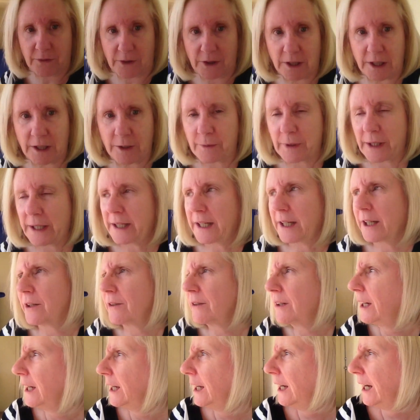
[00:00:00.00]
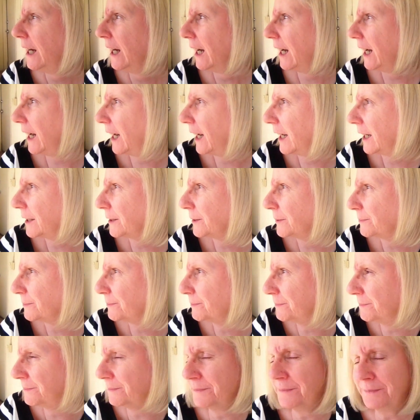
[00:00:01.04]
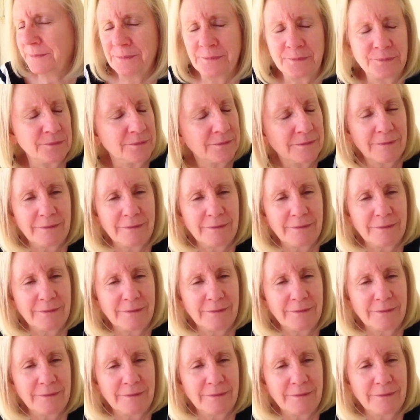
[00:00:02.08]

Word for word: filthy right now. Um,